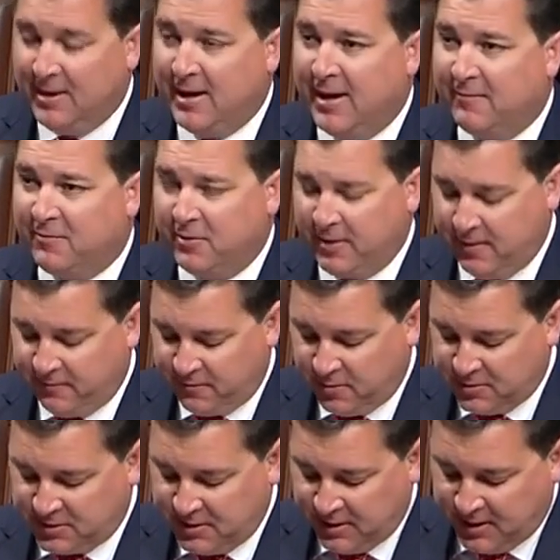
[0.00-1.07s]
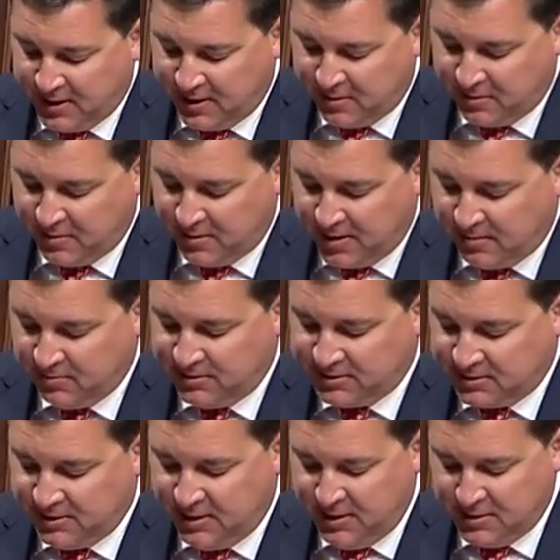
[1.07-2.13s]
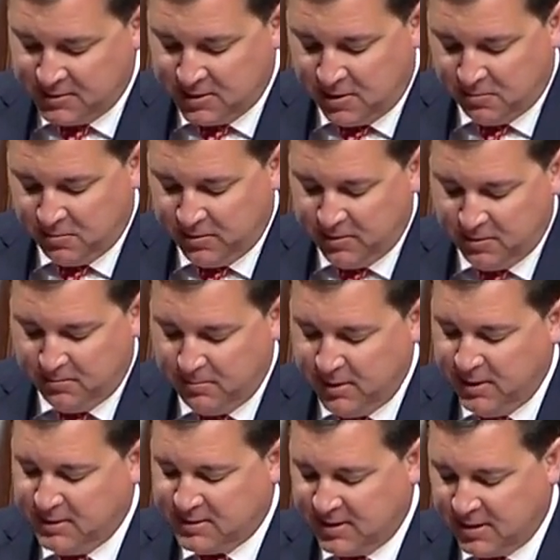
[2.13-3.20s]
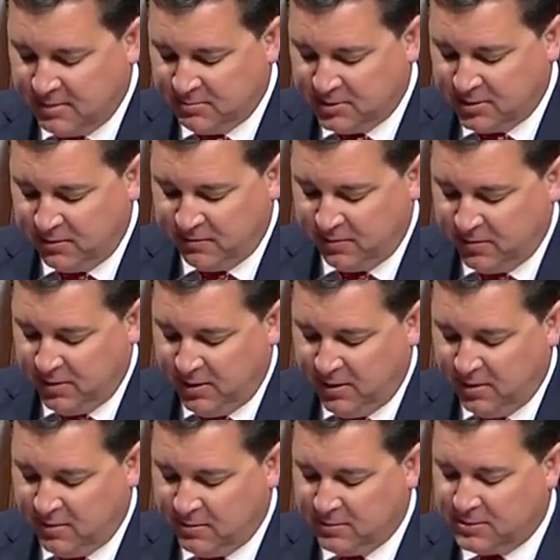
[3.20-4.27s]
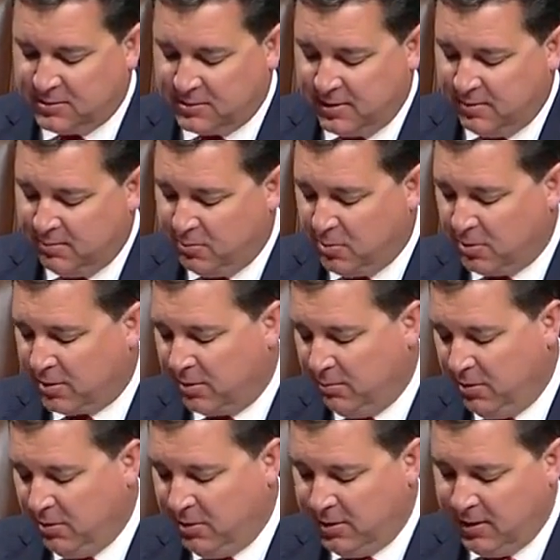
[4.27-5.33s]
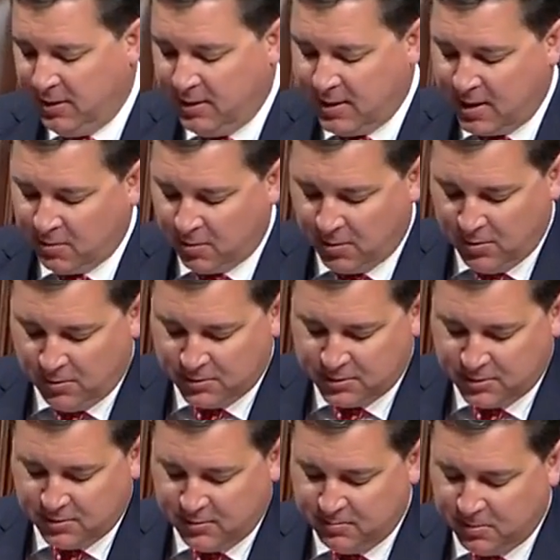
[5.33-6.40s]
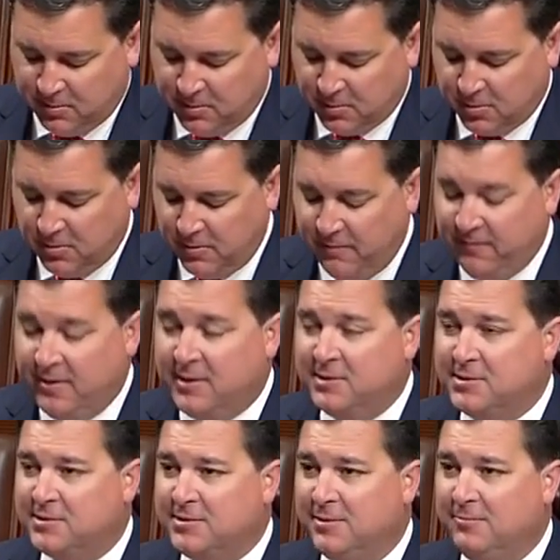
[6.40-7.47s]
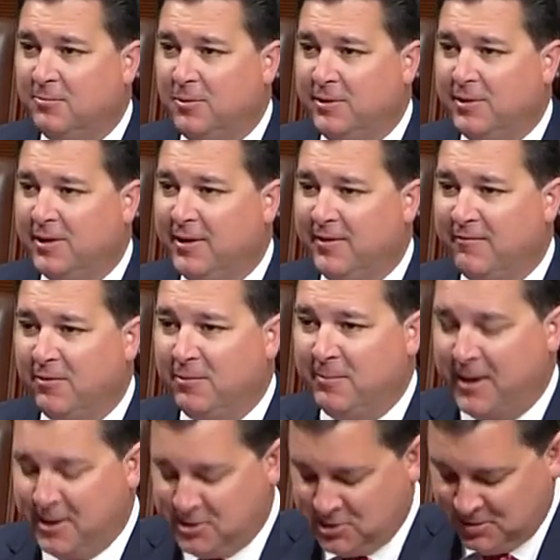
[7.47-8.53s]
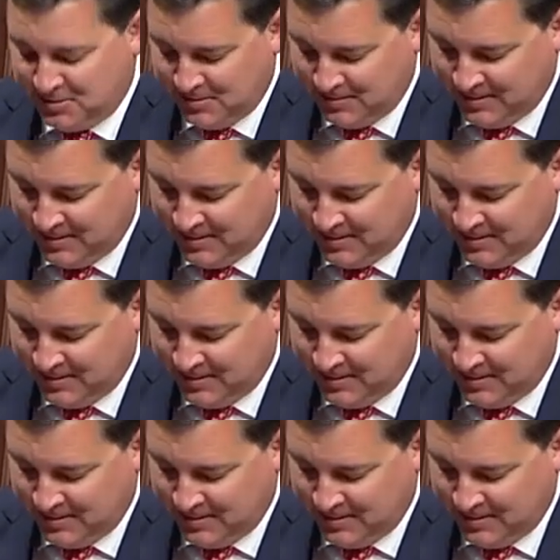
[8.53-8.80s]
After that first encounter, I would see and talk with him many times over the years at more community, agriculture, and political events than one could ever imagine.